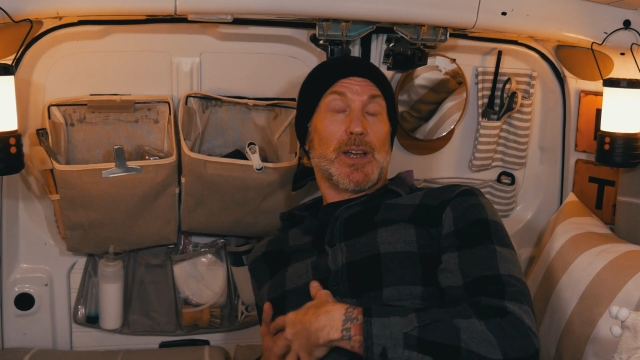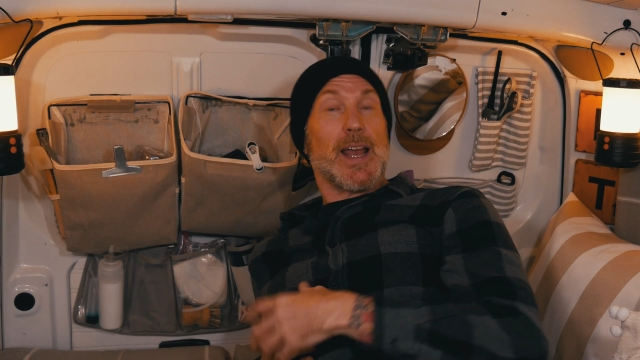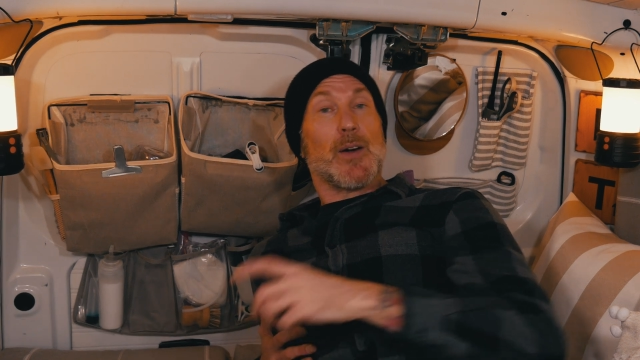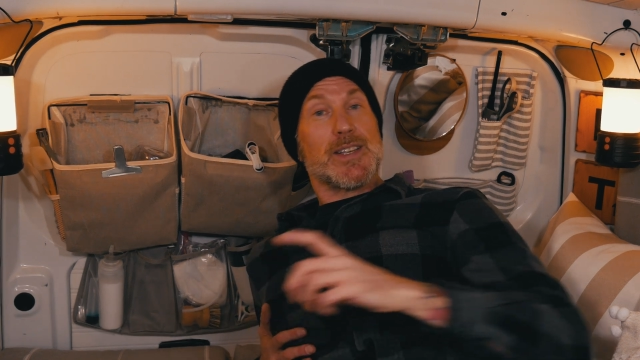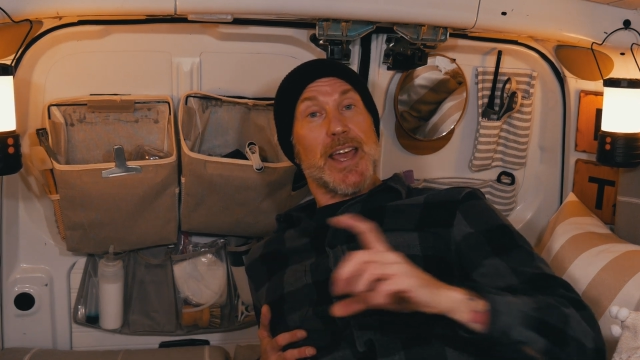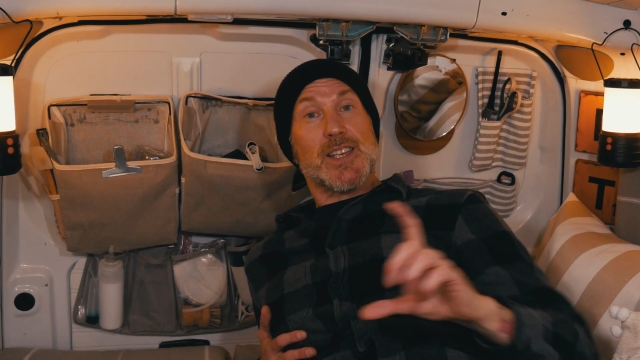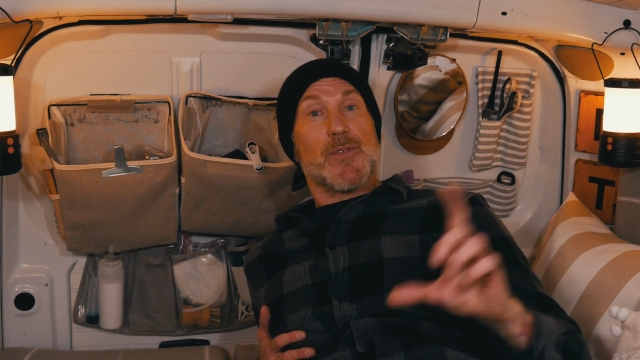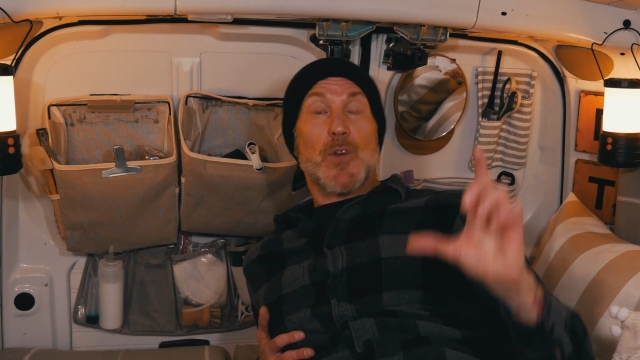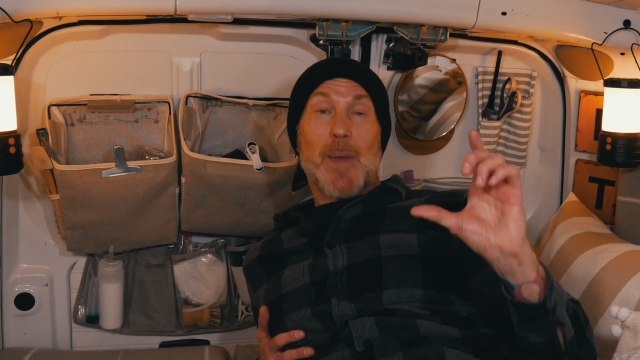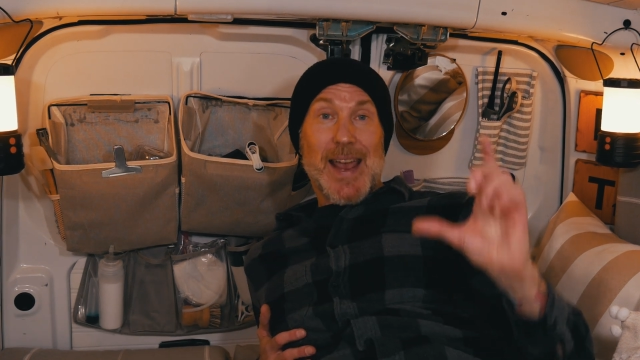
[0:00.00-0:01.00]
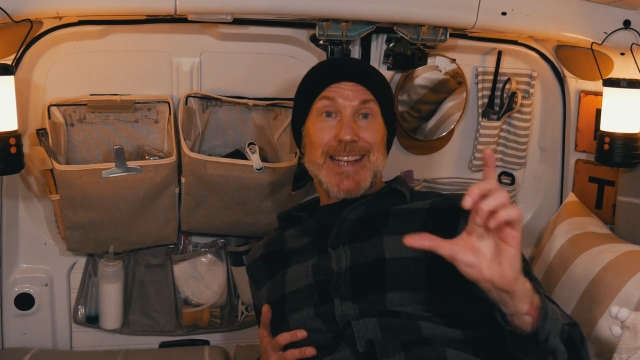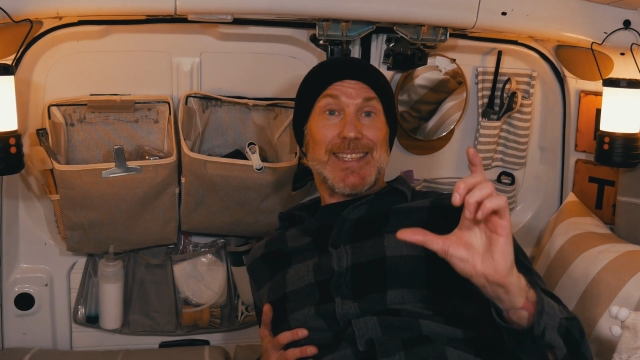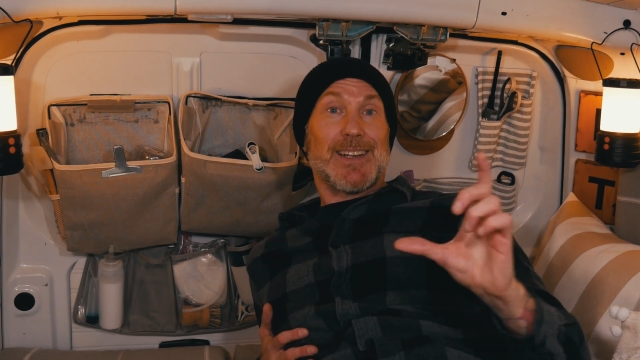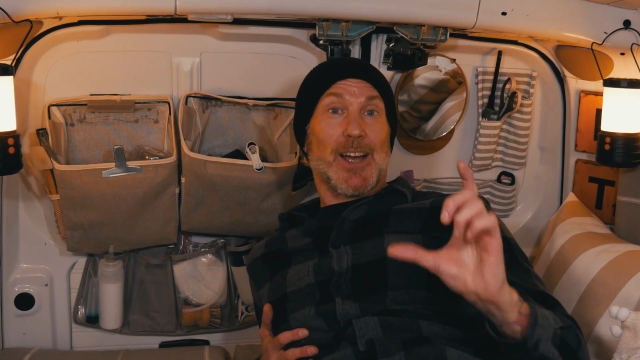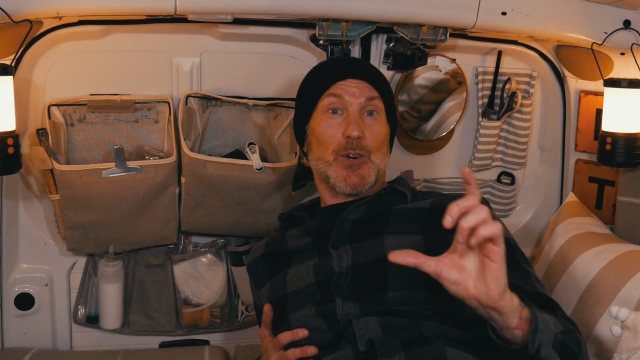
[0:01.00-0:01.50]
Now it takes it from
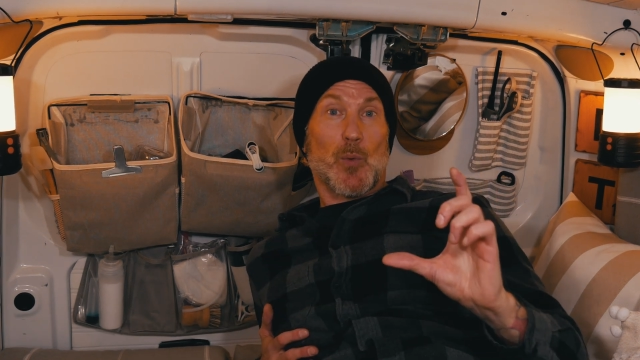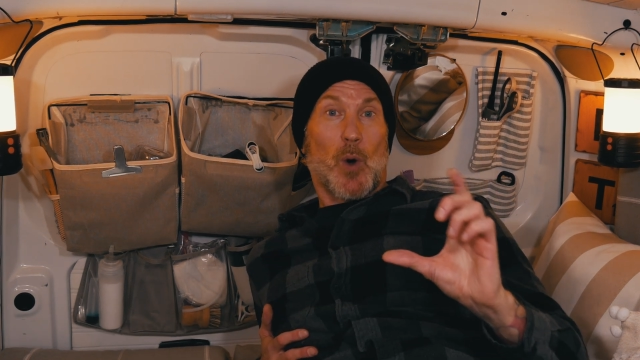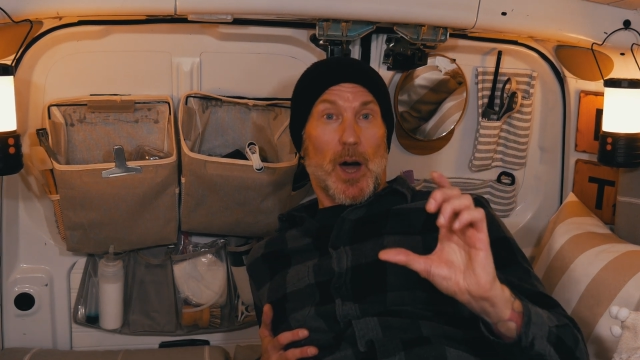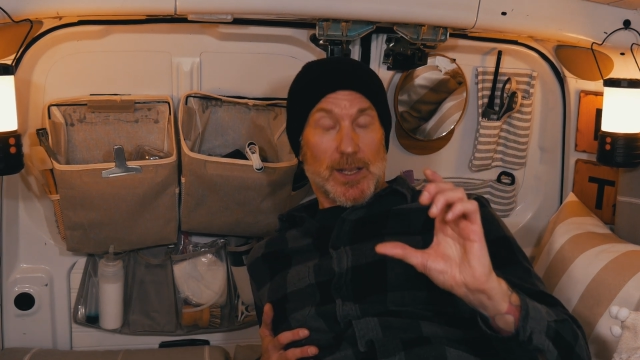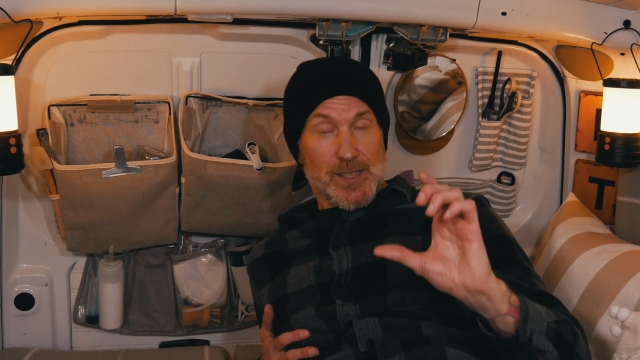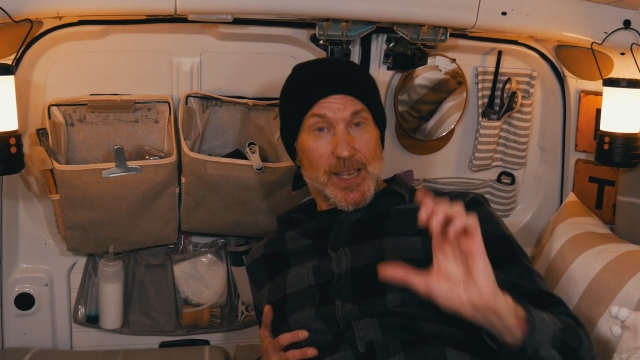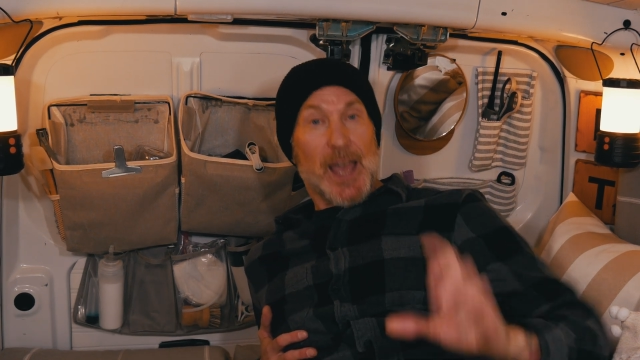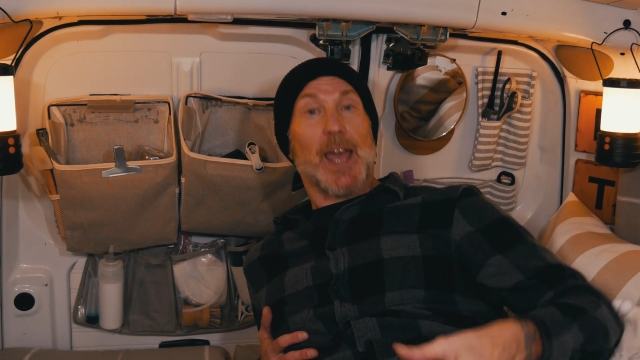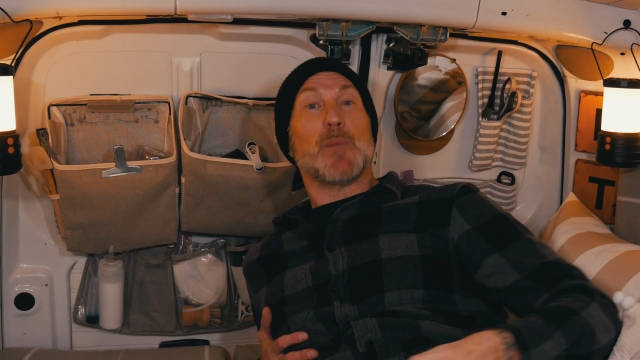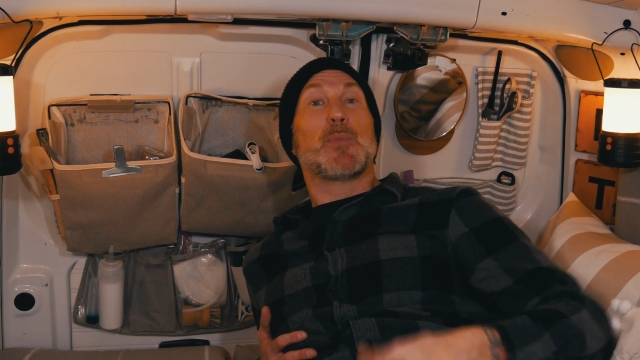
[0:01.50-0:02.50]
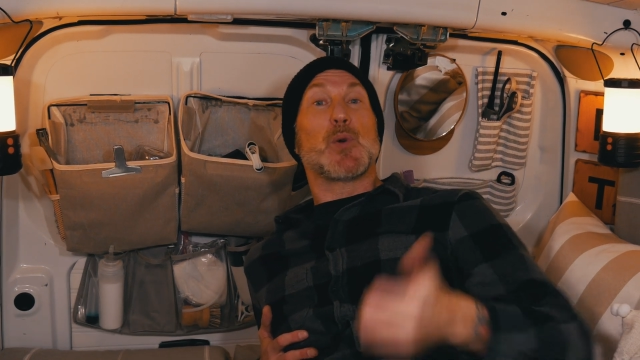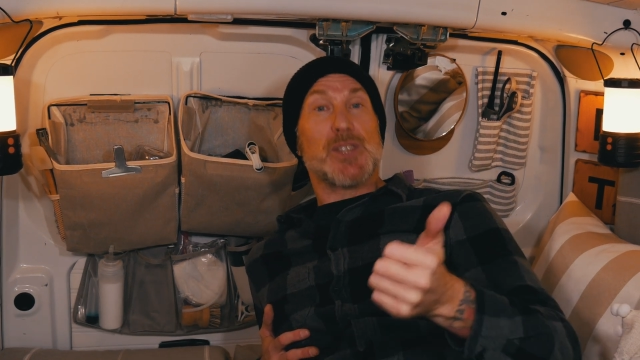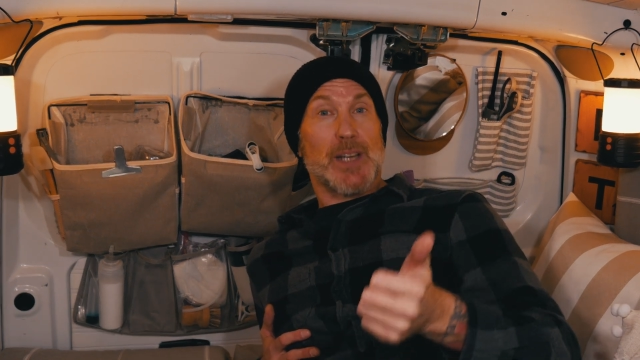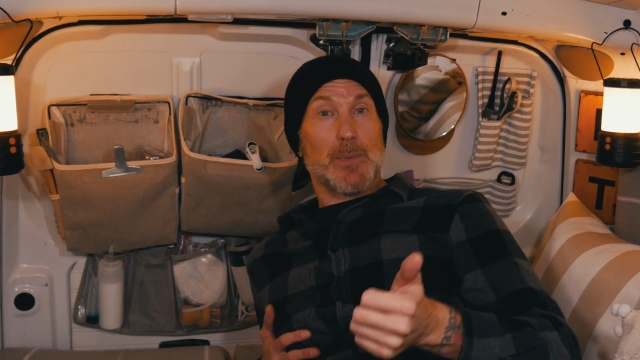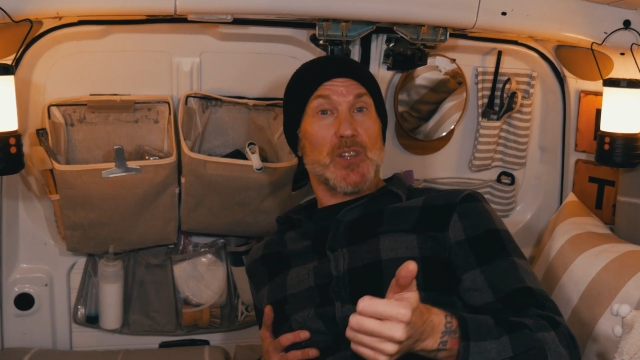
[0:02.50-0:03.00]
1800 watts and boosts
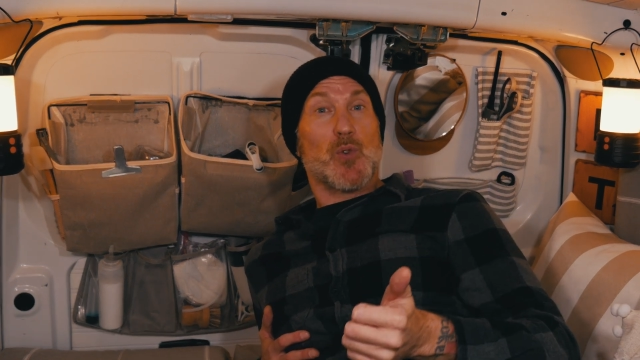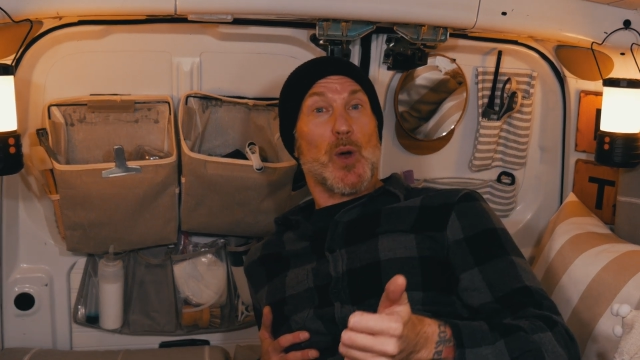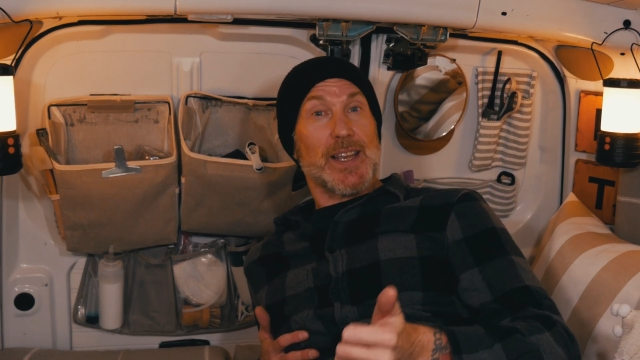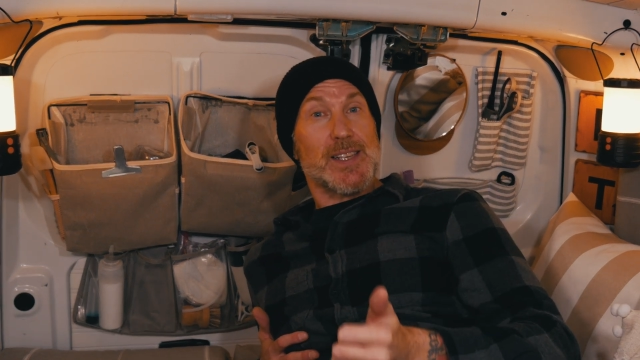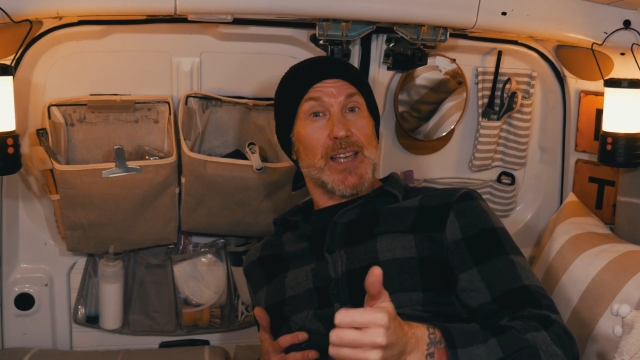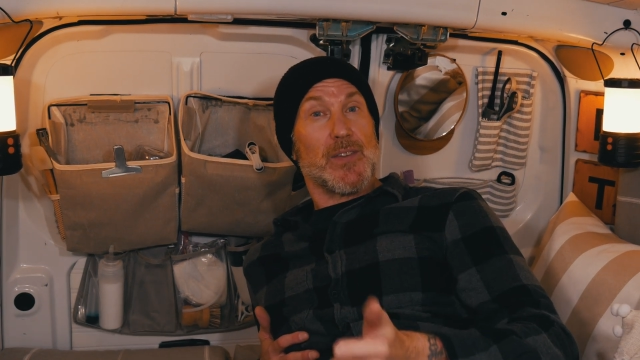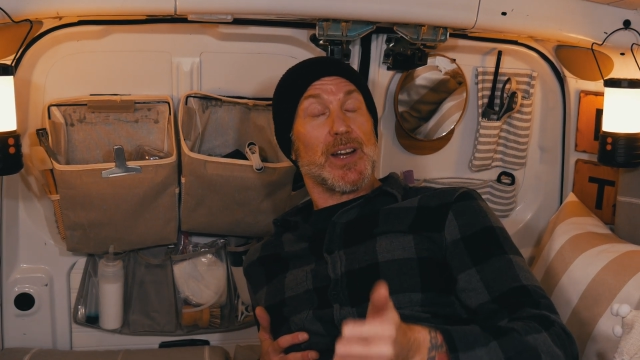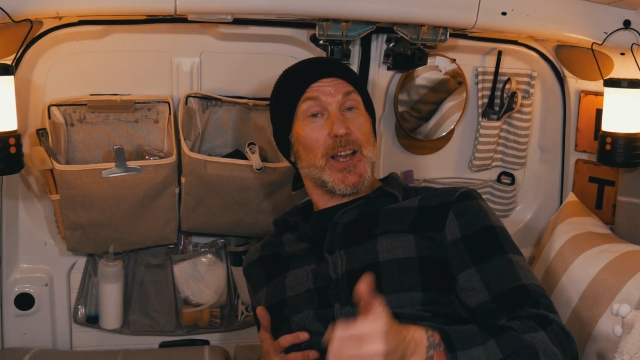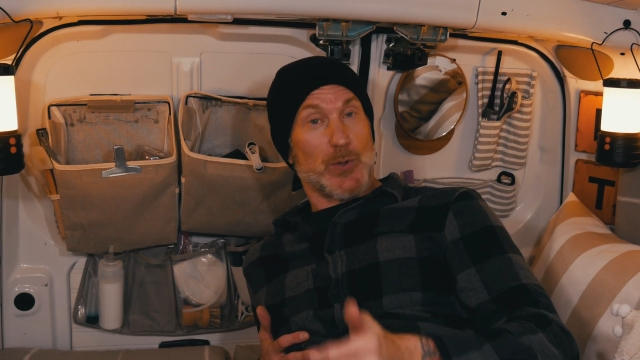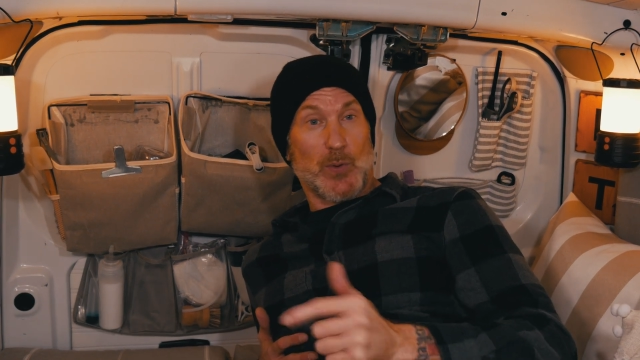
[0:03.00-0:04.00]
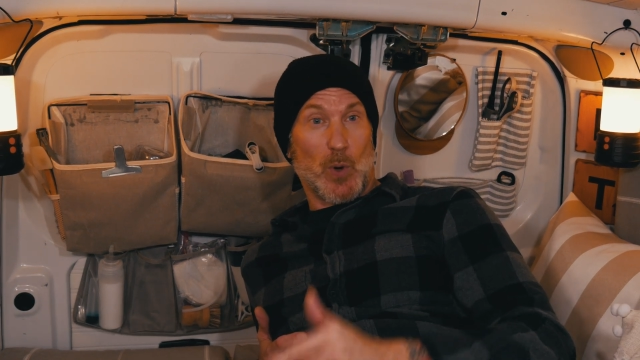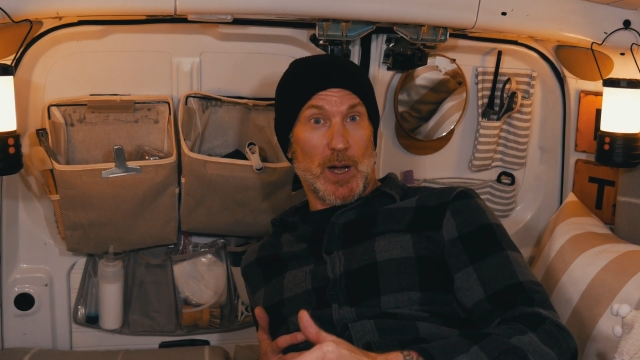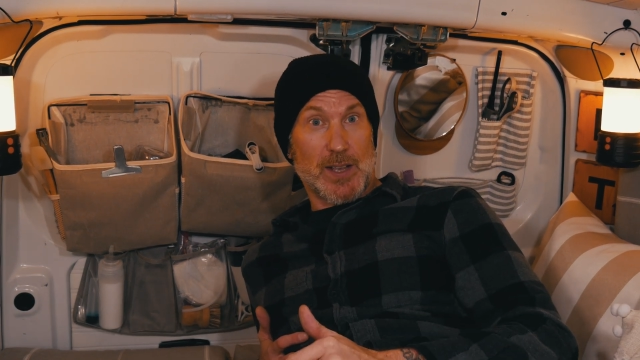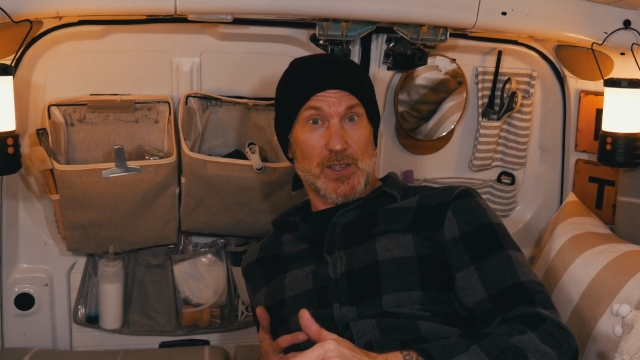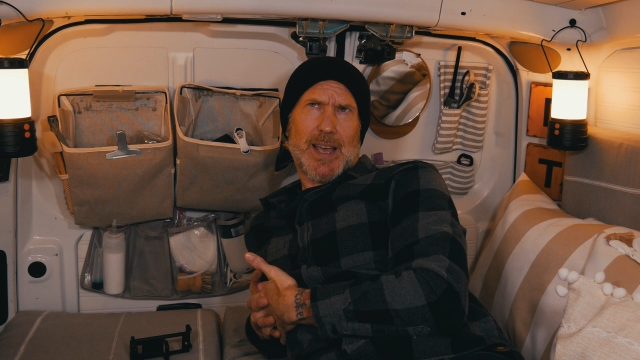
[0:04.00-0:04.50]
it up to 2700 watts.